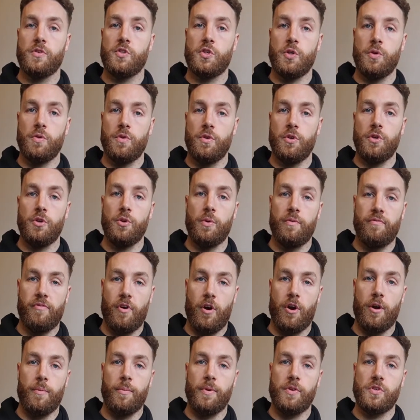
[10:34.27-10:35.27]
to the new
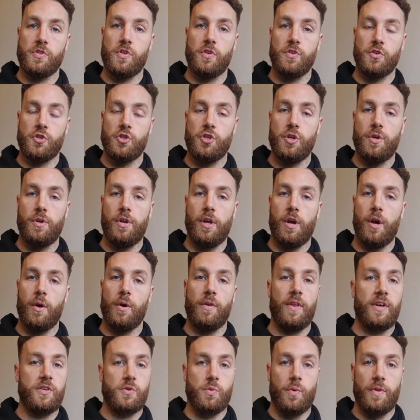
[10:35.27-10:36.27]
environment, to the studio,
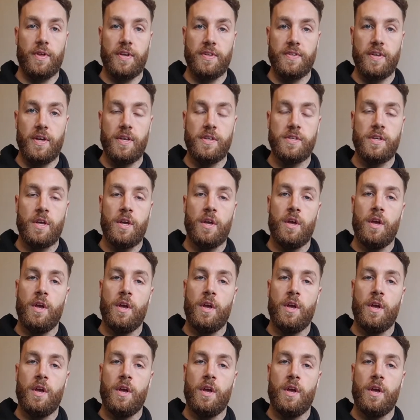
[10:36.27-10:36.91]
and that's what they did.